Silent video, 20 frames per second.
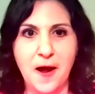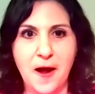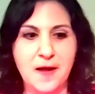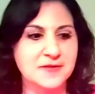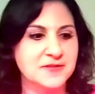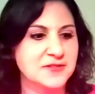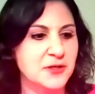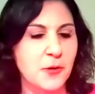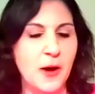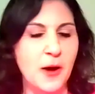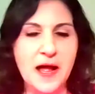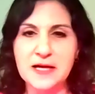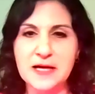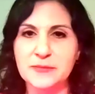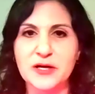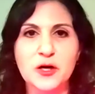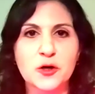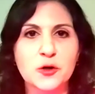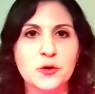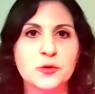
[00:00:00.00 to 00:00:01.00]
So I am
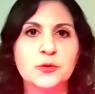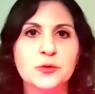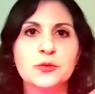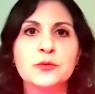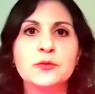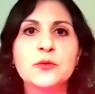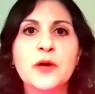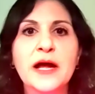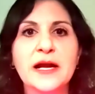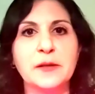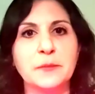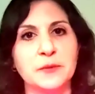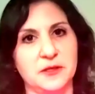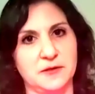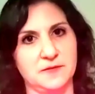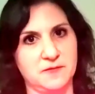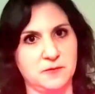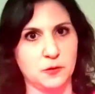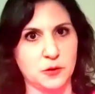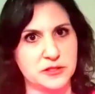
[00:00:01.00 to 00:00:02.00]
incredibly
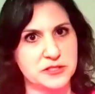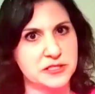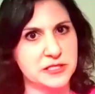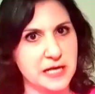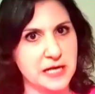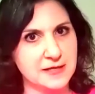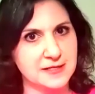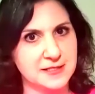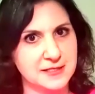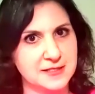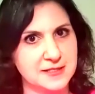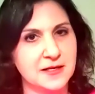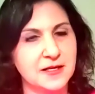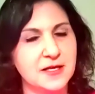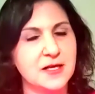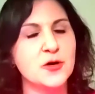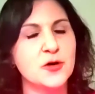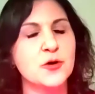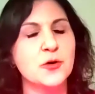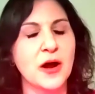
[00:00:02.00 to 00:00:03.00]
fortunate,
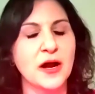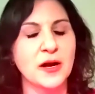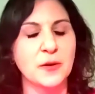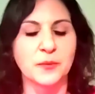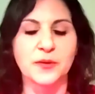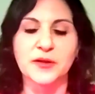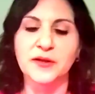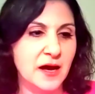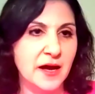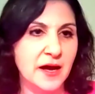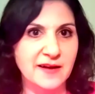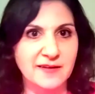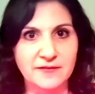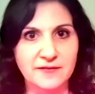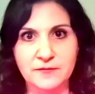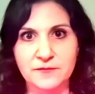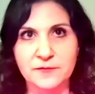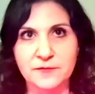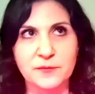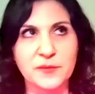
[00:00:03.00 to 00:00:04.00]
incredibly. I've
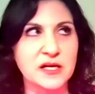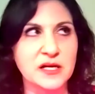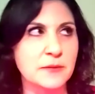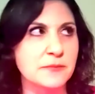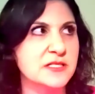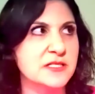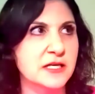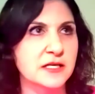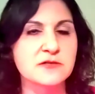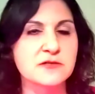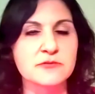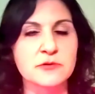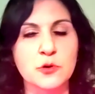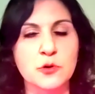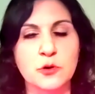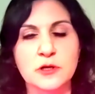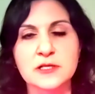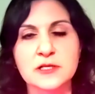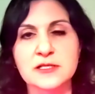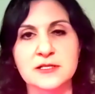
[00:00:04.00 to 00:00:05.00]
been obsessed with
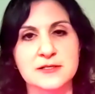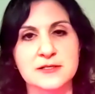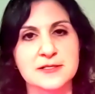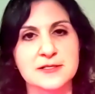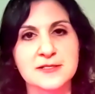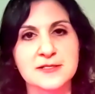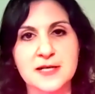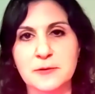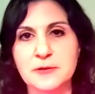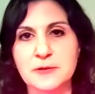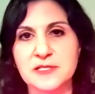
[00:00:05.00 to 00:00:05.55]
horses since I was